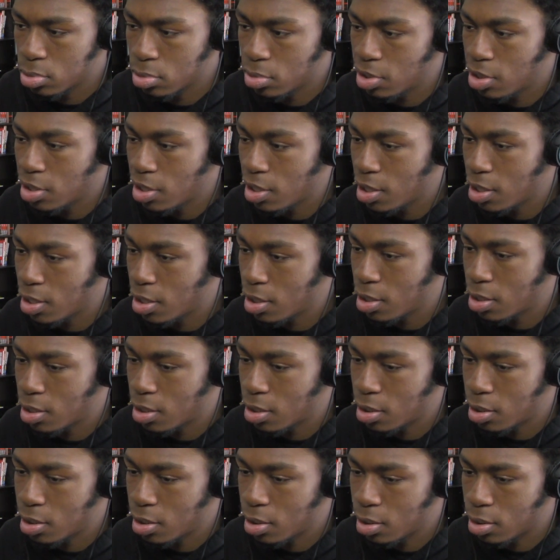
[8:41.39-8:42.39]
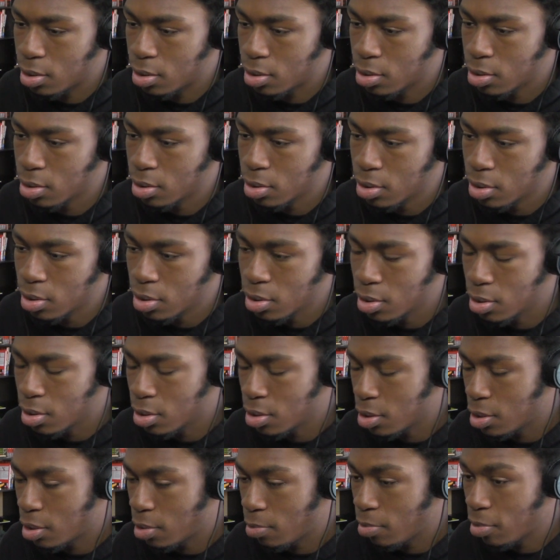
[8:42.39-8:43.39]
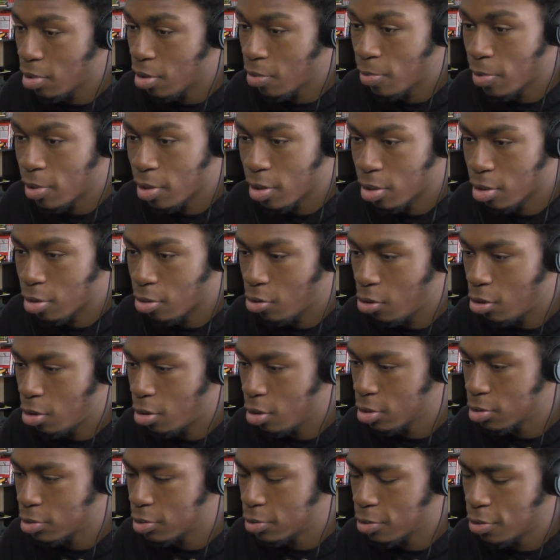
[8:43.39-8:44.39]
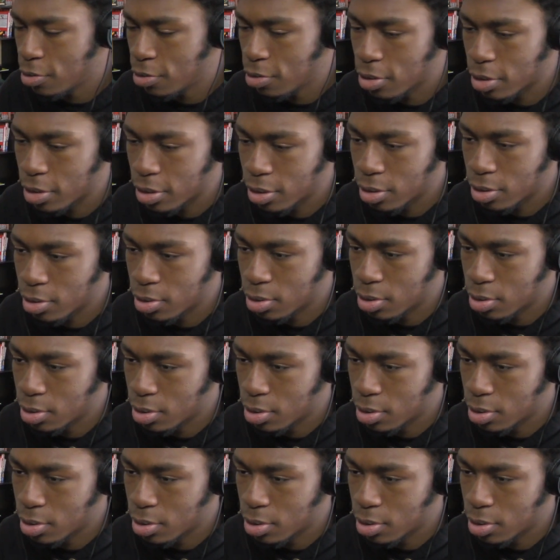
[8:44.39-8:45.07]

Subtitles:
Dang. It must have been a long journey.